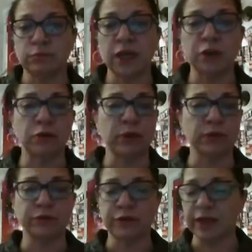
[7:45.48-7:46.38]
and you
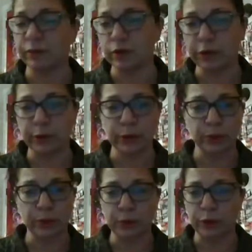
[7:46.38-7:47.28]
can flavor
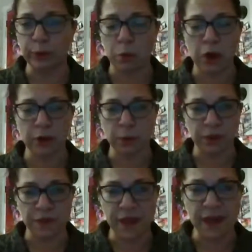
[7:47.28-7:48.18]
your water
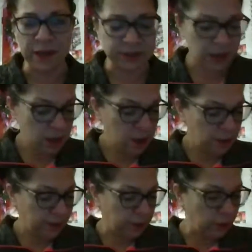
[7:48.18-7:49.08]
with that,
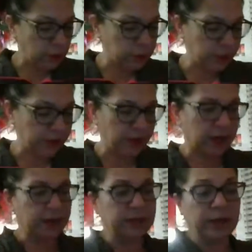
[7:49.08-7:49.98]
then you also get that
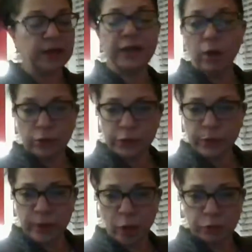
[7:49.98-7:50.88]
idea. It
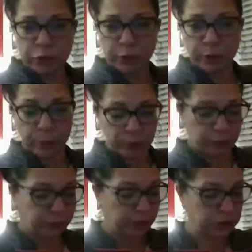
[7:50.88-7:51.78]
also helps your
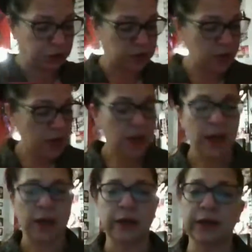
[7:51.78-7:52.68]
immune function,
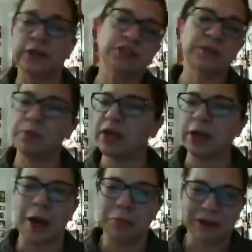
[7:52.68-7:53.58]
and it can just be
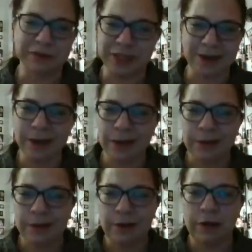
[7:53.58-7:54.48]
an uplifting
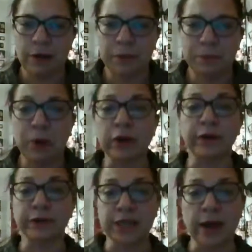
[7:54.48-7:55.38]
part of
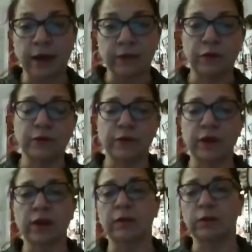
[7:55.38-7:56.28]
your day. If you're
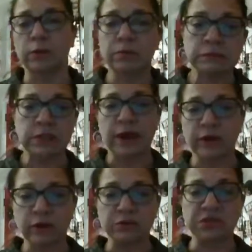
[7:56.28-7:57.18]
feeling a little
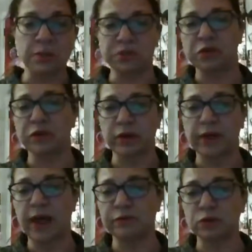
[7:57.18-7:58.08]
tired or slumped over in
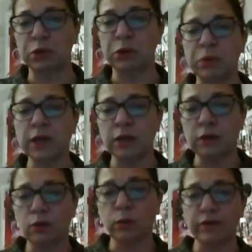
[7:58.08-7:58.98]
the afternoon
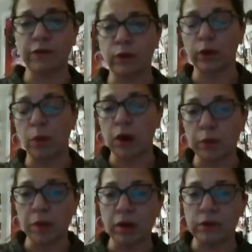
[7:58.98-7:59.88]
and you refill your water
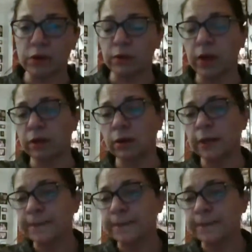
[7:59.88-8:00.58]
bottle, you can